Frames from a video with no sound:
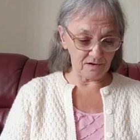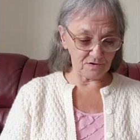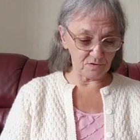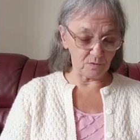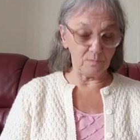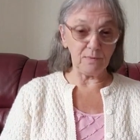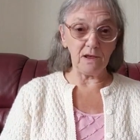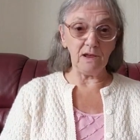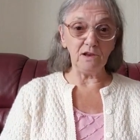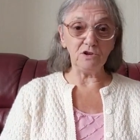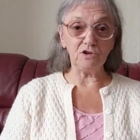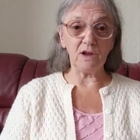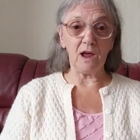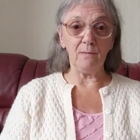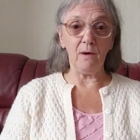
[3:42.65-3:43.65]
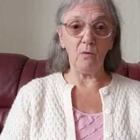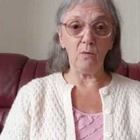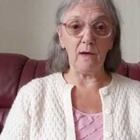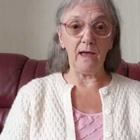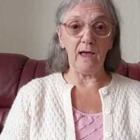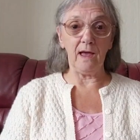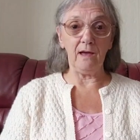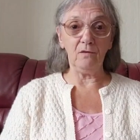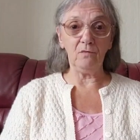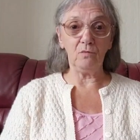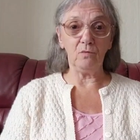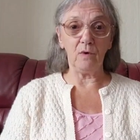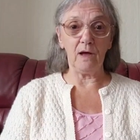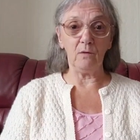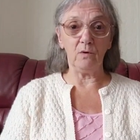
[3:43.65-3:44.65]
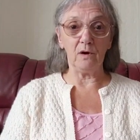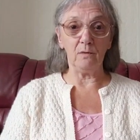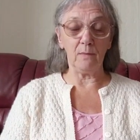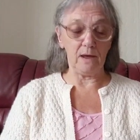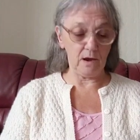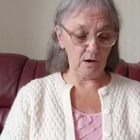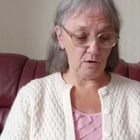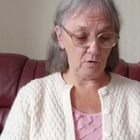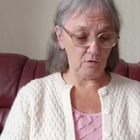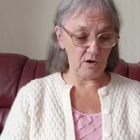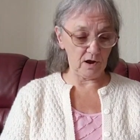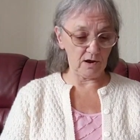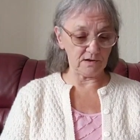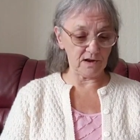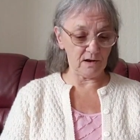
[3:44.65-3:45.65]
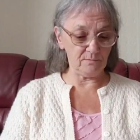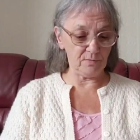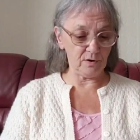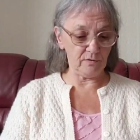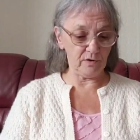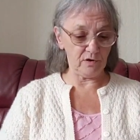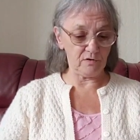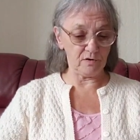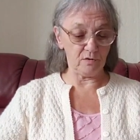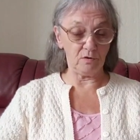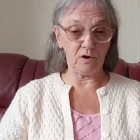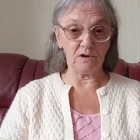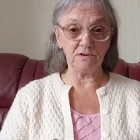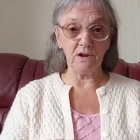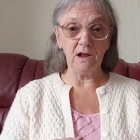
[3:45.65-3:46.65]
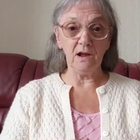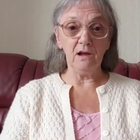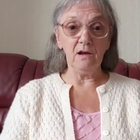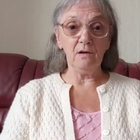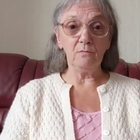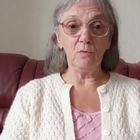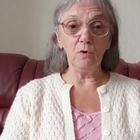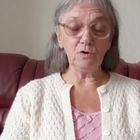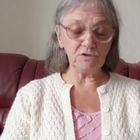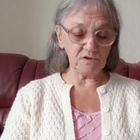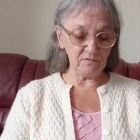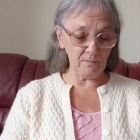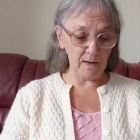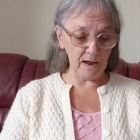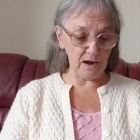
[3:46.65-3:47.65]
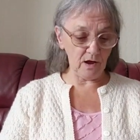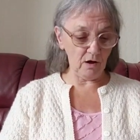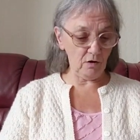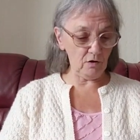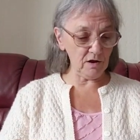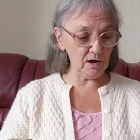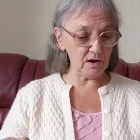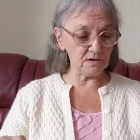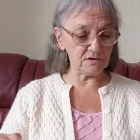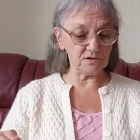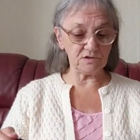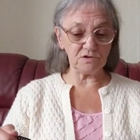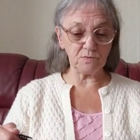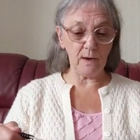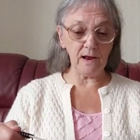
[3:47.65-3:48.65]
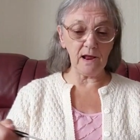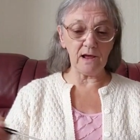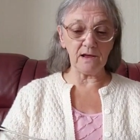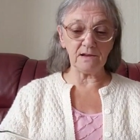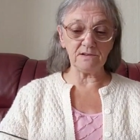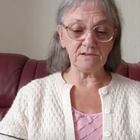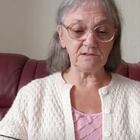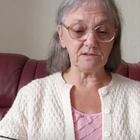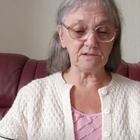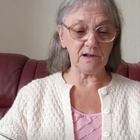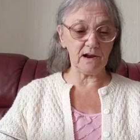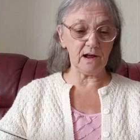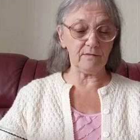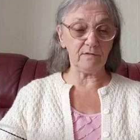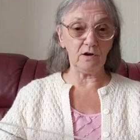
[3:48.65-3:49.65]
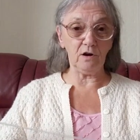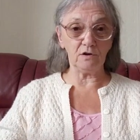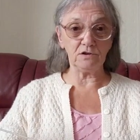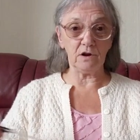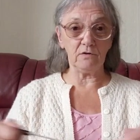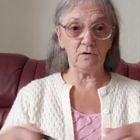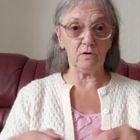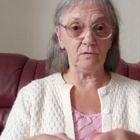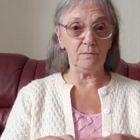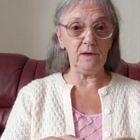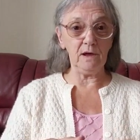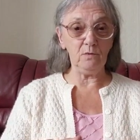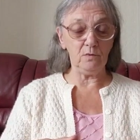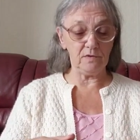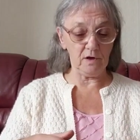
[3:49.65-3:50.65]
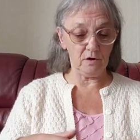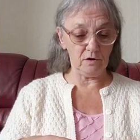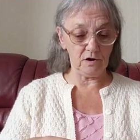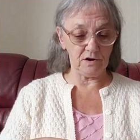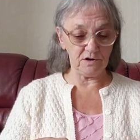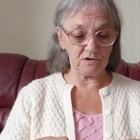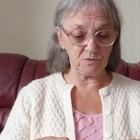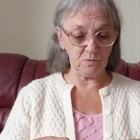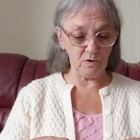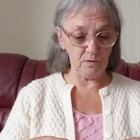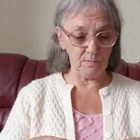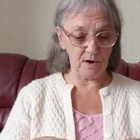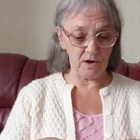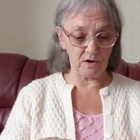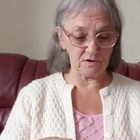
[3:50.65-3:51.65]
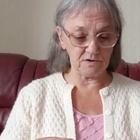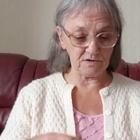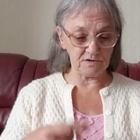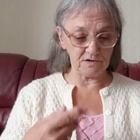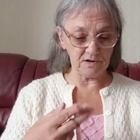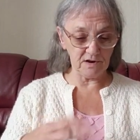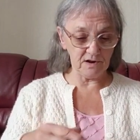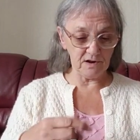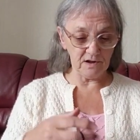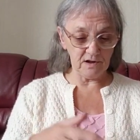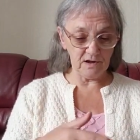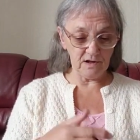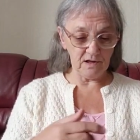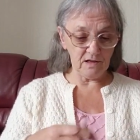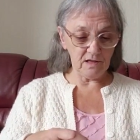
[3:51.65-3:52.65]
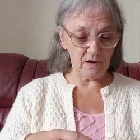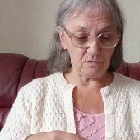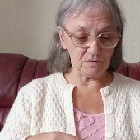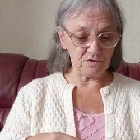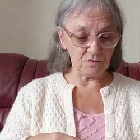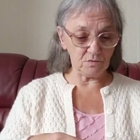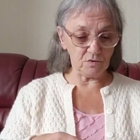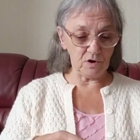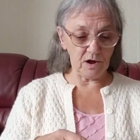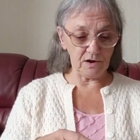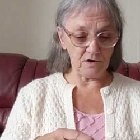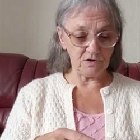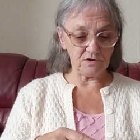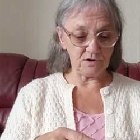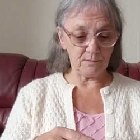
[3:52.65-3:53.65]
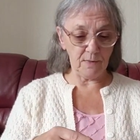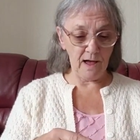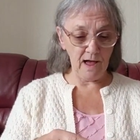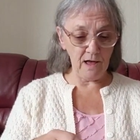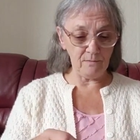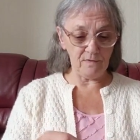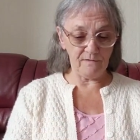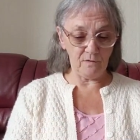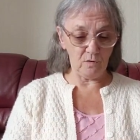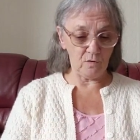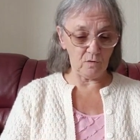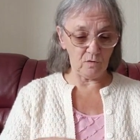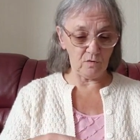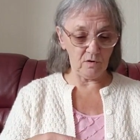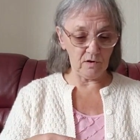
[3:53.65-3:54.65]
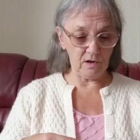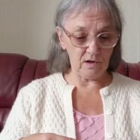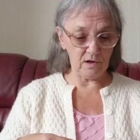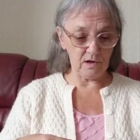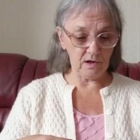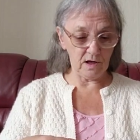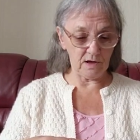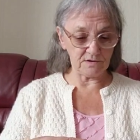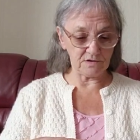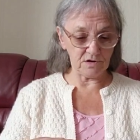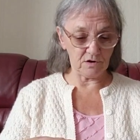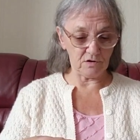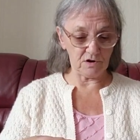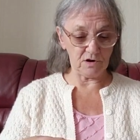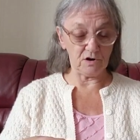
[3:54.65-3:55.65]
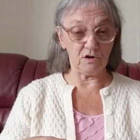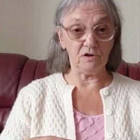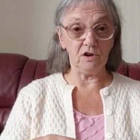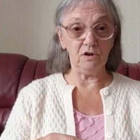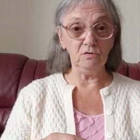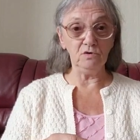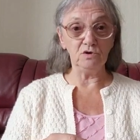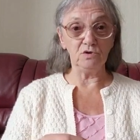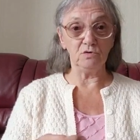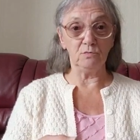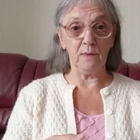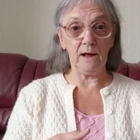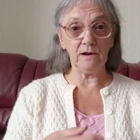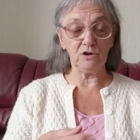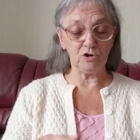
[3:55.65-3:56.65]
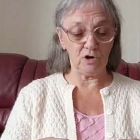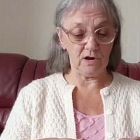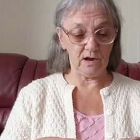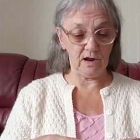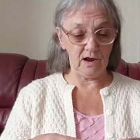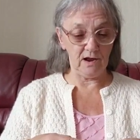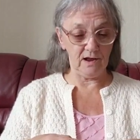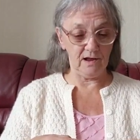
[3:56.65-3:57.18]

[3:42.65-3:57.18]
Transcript: So each time I wear, wear one of my cardigans, I'll put it through because most of my cardigans and sweaters that I've got are all made with Aldi's wool because that was the wool I used to buy before I started on YouTube actually.